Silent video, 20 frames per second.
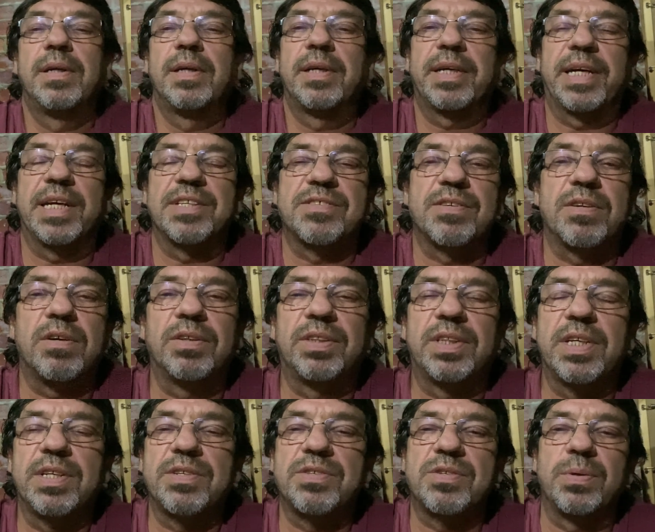It gets it all
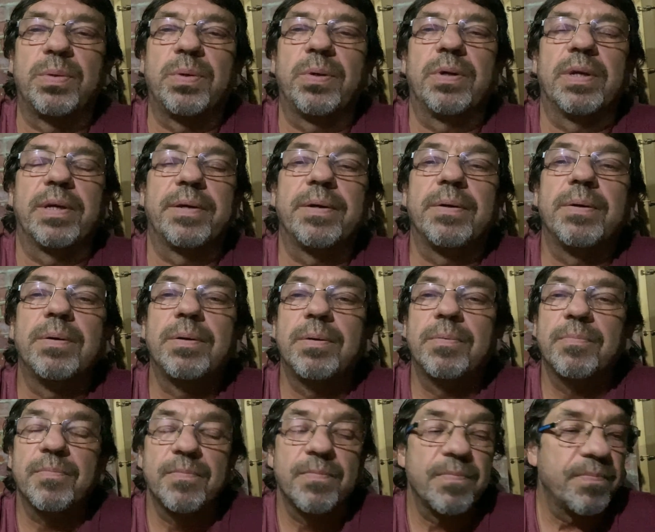done sooner or later.
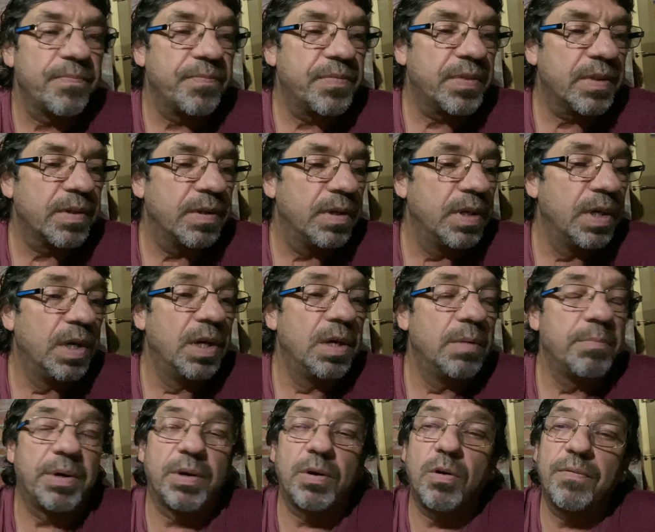
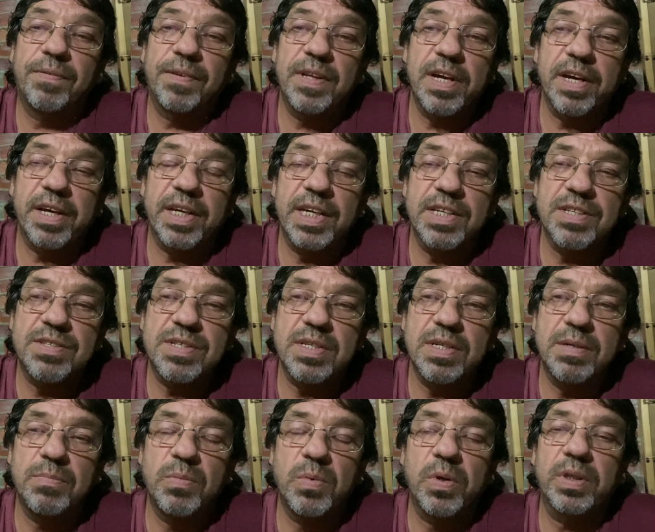But hopefully I get
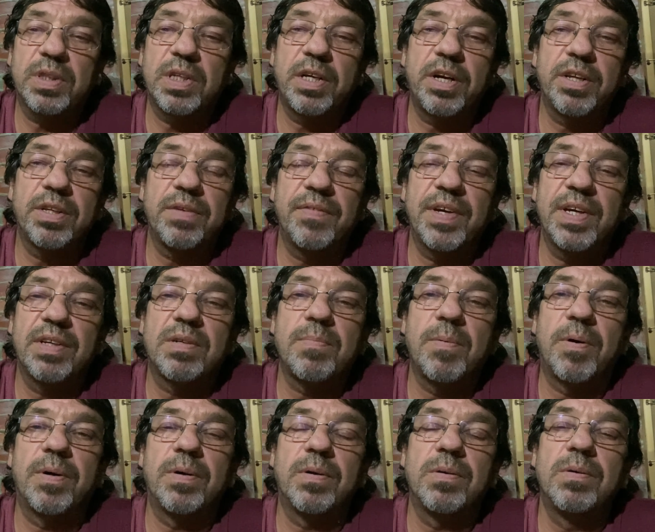some work done on the van
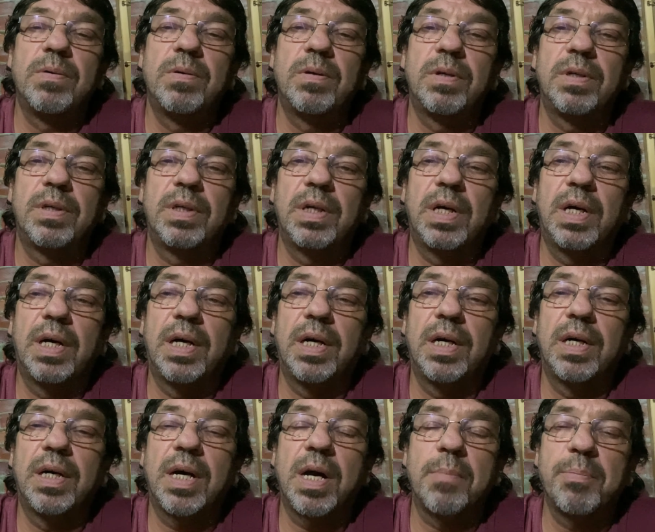tomorrow.
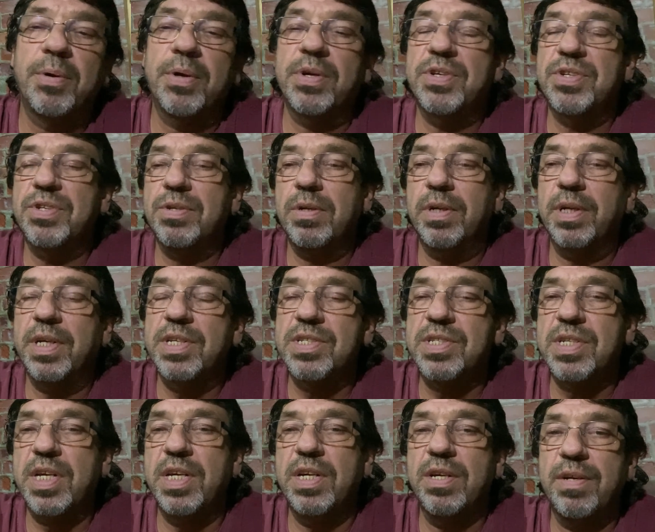I'm pretty sure I'm going to
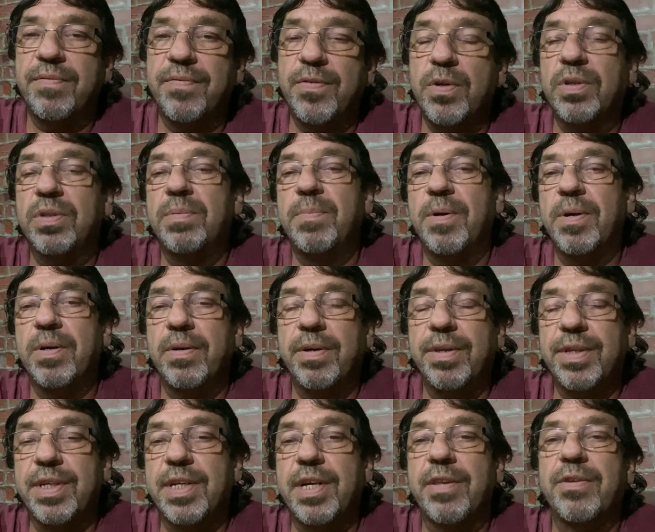stay here for tomorrow
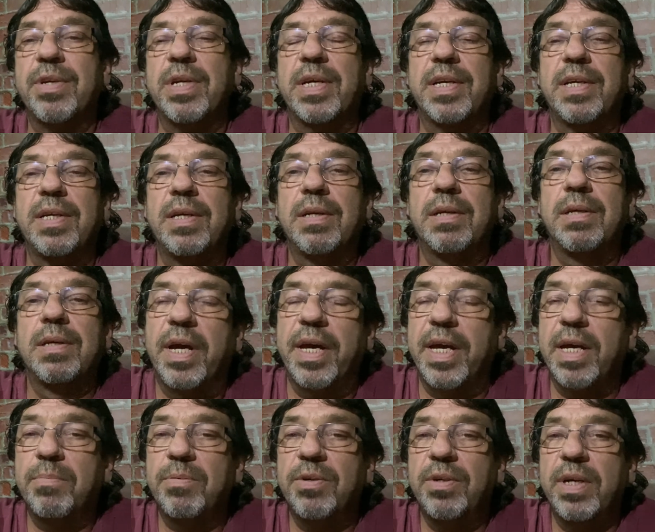and another night. I
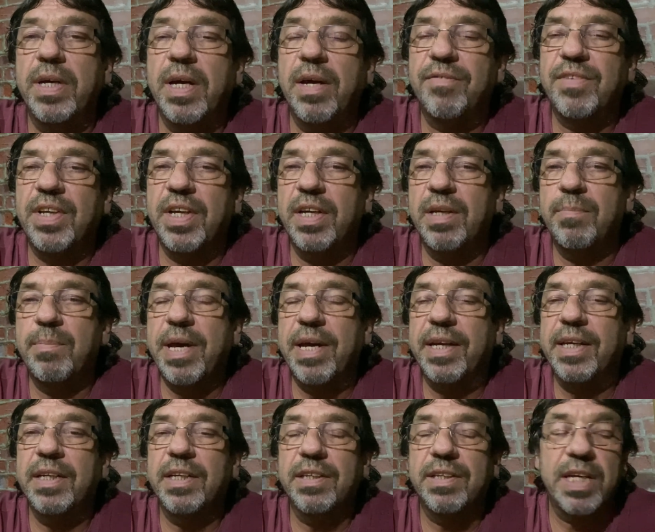am going to have to head
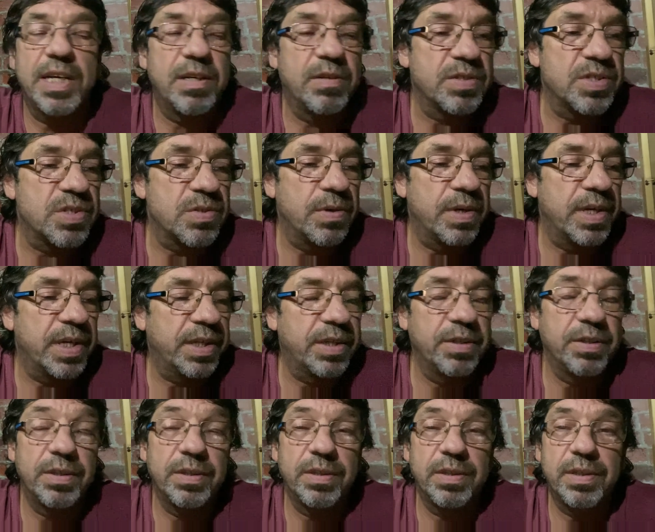back into town so I
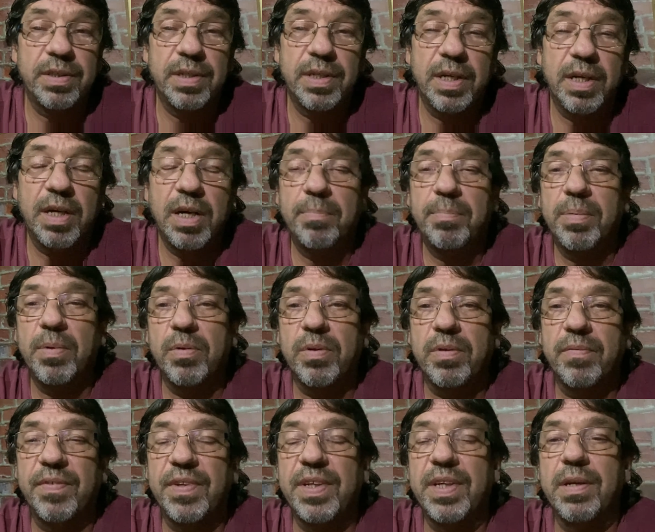could
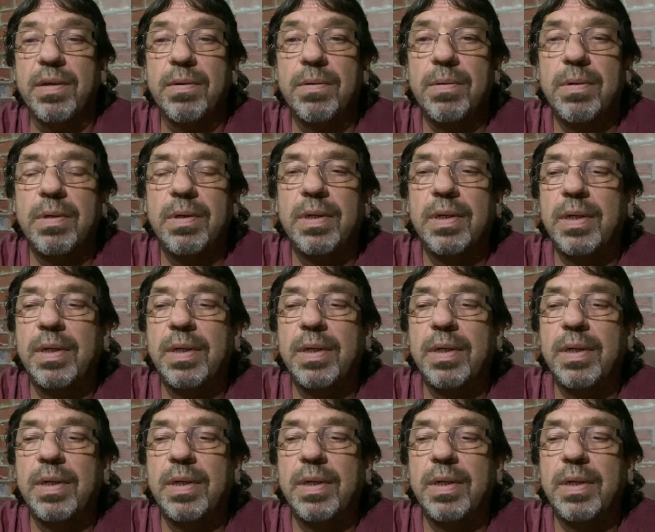upload a video.